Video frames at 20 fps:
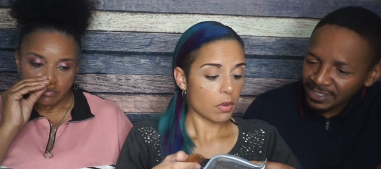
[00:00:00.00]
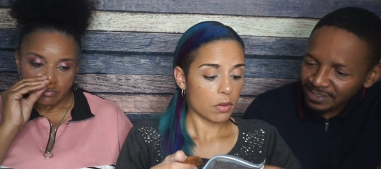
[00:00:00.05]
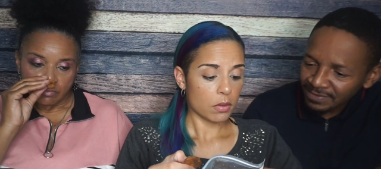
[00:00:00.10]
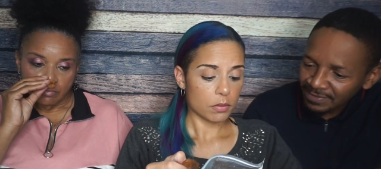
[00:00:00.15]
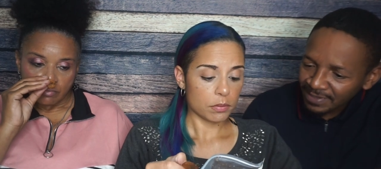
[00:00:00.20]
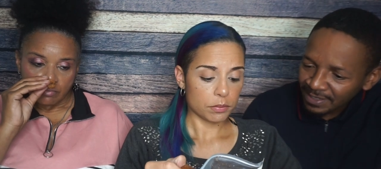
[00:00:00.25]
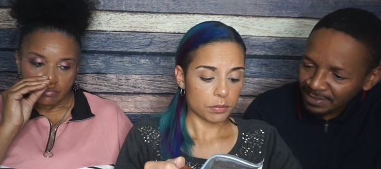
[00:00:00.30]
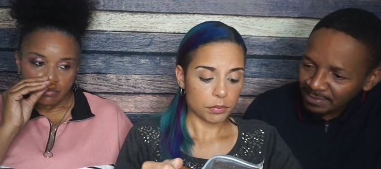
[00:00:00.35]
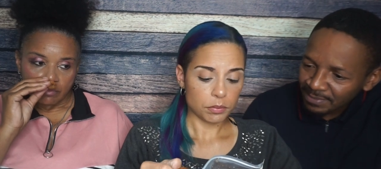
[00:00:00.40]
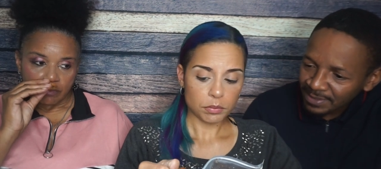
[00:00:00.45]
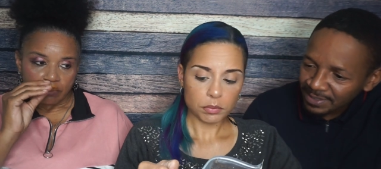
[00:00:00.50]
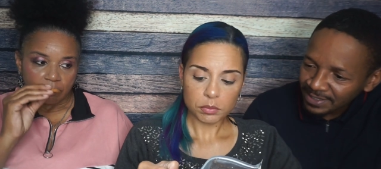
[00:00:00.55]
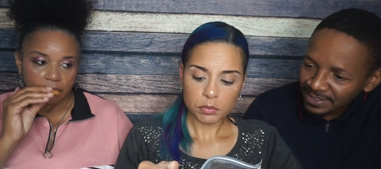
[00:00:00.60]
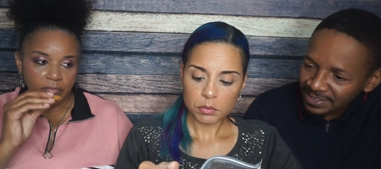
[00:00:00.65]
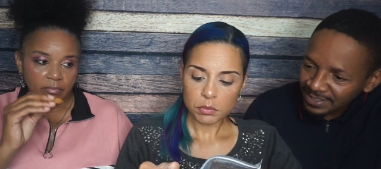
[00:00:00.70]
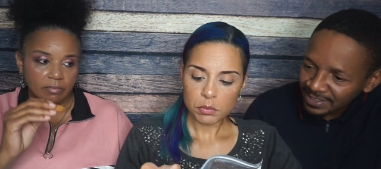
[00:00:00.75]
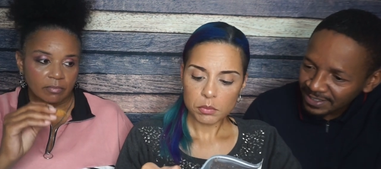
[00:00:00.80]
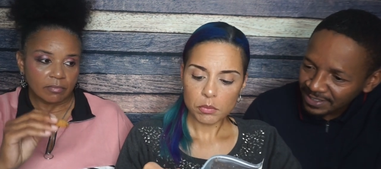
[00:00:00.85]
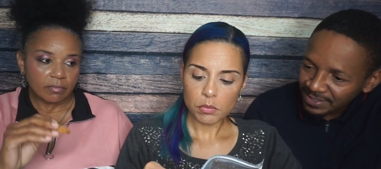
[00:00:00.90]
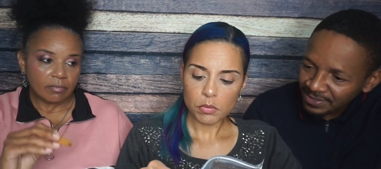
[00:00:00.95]
Speaker 1: have like bits
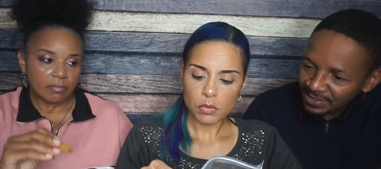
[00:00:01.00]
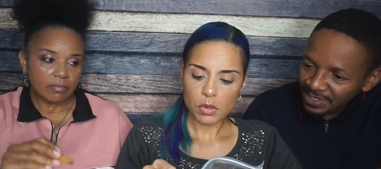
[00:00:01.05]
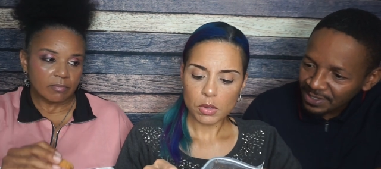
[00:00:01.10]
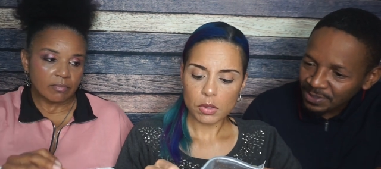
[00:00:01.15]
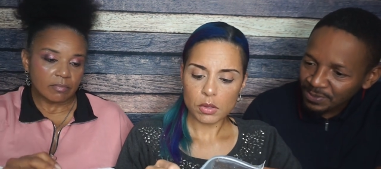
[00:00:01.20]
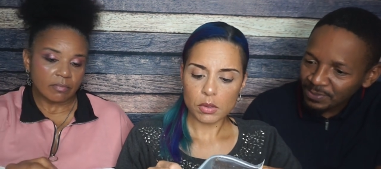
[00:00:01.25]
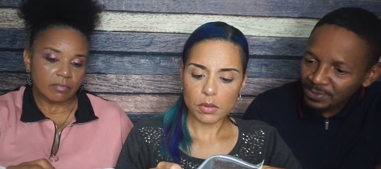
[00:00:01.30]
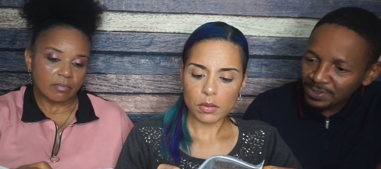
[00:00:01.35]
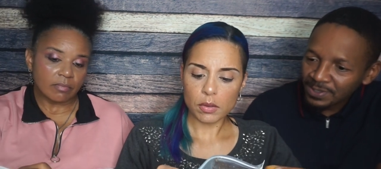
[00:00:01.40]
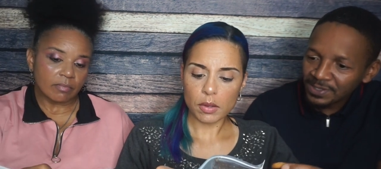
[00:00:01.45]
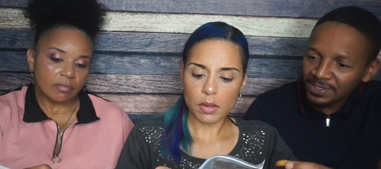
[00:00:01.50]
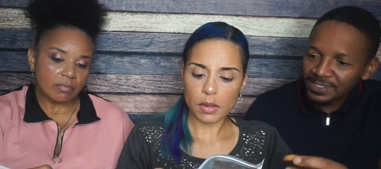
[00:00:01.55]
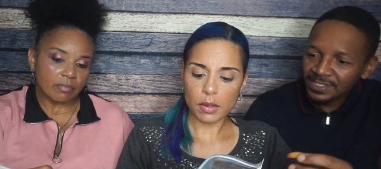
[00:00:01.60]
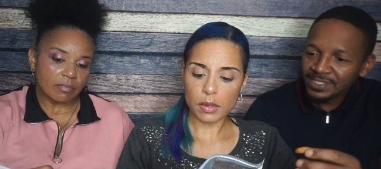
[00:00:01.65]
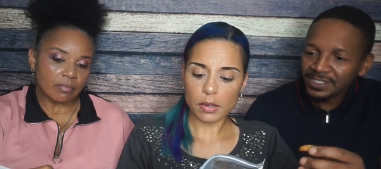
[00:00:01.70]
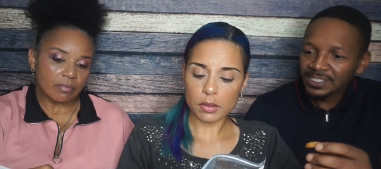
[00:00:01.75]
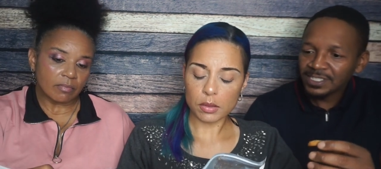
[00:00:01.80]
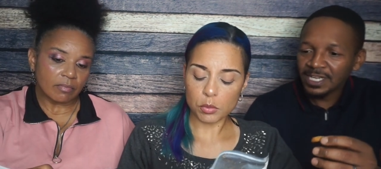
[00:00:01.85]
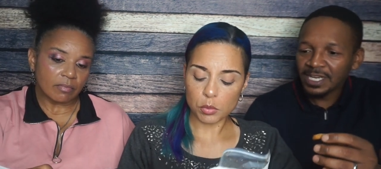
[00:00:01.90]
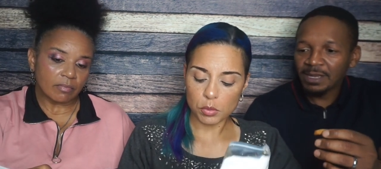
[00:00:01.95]
in it. You got the one that
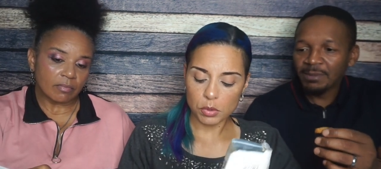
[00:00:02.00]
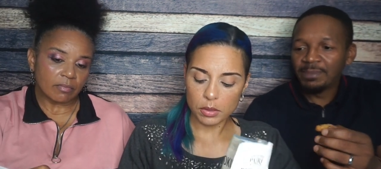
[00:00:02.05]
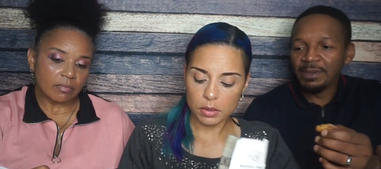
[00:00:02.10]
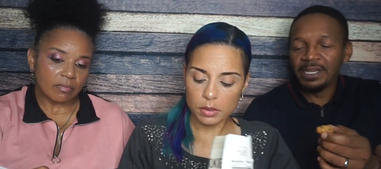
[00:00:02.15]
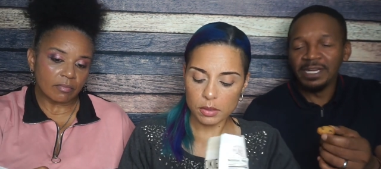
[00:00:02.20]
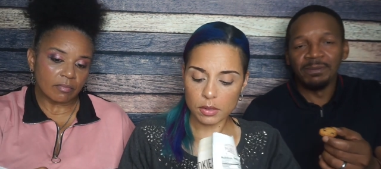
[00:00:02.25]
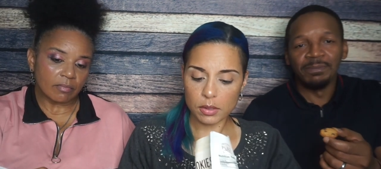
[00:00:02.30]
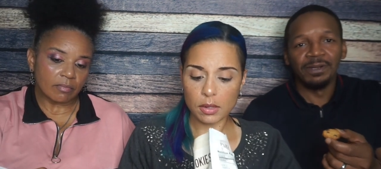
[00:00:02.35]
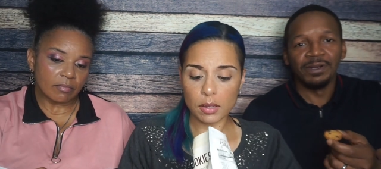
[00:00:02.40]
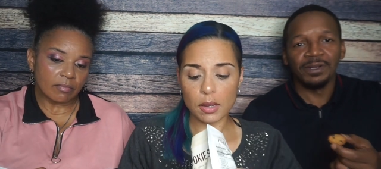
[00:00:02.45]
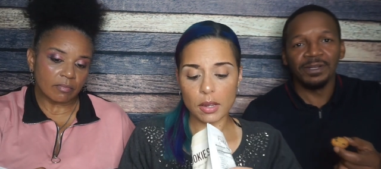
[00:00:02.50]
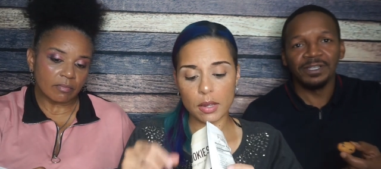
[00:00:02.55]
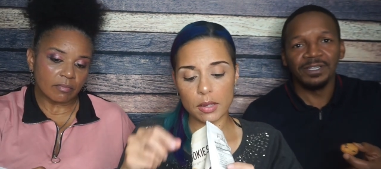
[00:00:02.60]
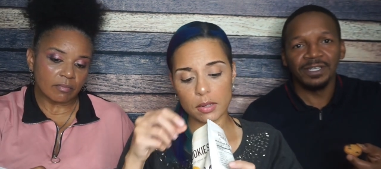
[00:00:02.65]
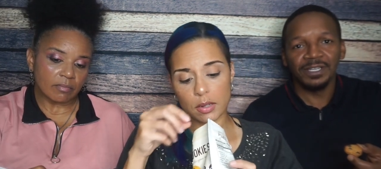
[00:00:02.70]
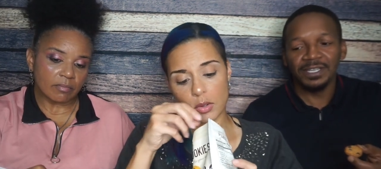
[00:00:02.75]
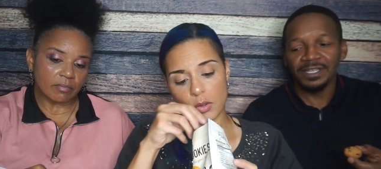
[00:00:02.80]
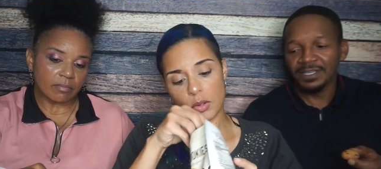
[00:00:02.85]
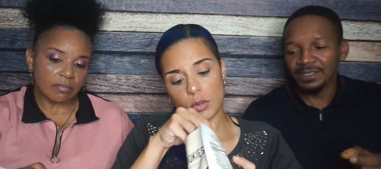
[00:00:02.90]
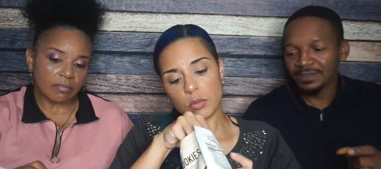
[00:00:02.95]
looks like one, a peanut butter cookie. I
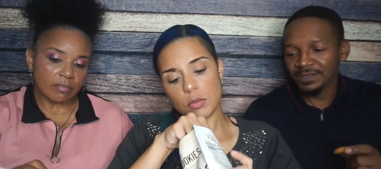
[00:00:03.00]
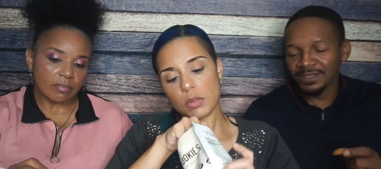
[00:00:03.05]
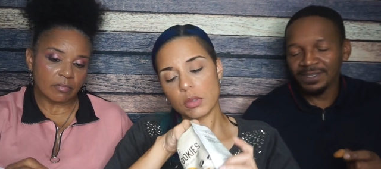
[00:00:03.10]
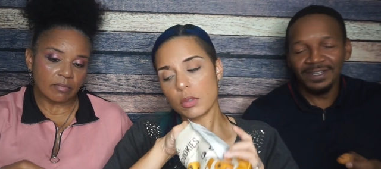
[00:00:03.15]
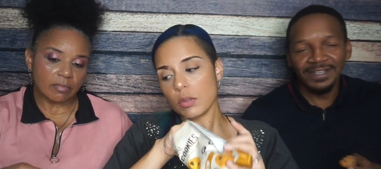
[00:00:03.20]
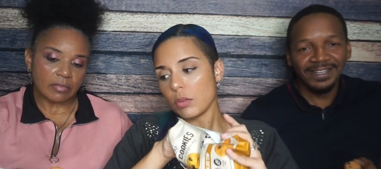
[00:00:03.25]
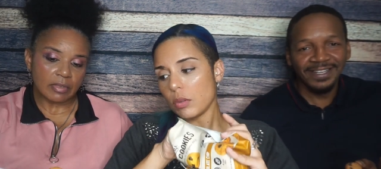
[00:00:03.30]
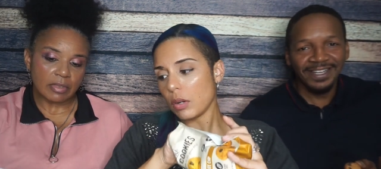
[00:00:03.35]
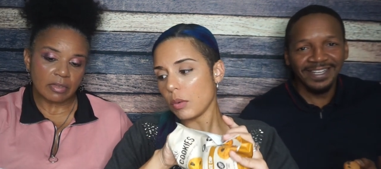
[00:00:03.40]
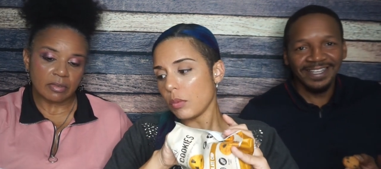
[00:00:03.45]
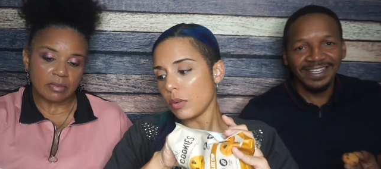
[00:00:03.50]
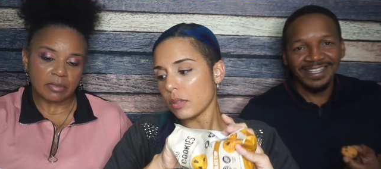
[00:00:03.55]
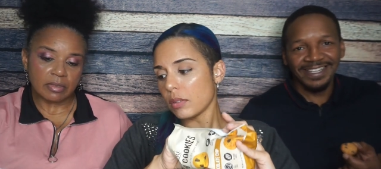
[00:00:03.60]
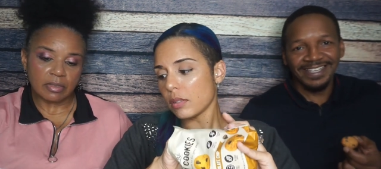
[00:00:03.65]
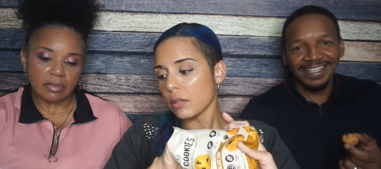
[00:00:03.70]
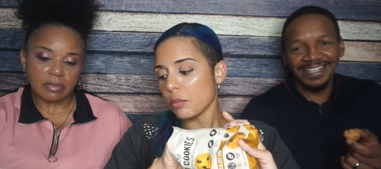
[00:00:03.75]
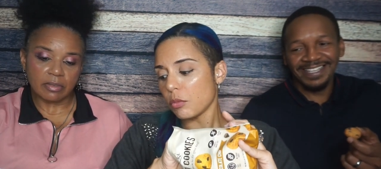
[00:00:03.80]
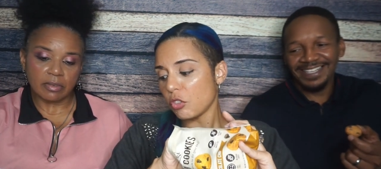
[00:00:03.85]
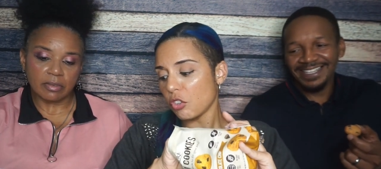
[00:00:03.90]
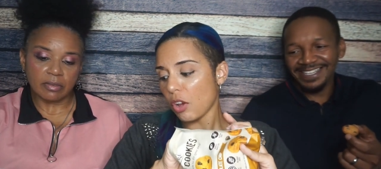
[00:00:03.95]
know. The one
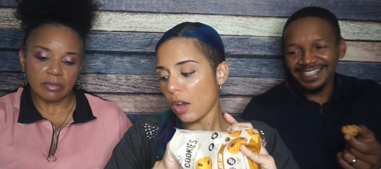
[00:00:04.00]
with